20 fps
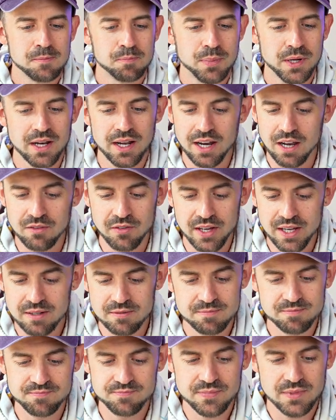But I love
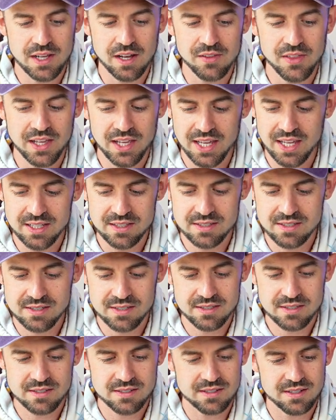it. I think
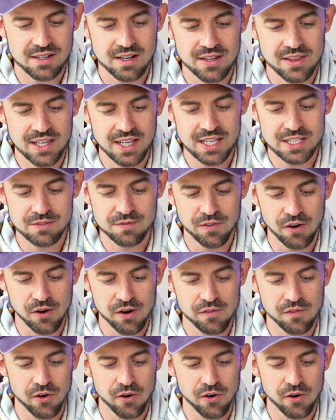it's very,